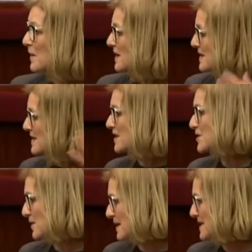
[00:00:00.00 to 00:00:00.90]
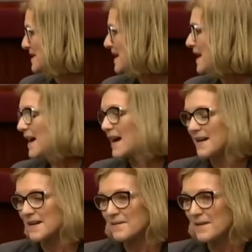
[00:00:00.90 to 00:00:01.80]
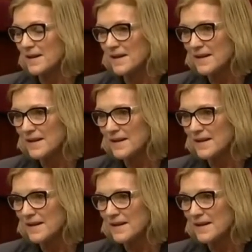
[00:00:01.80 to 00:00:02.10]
or my constituents out in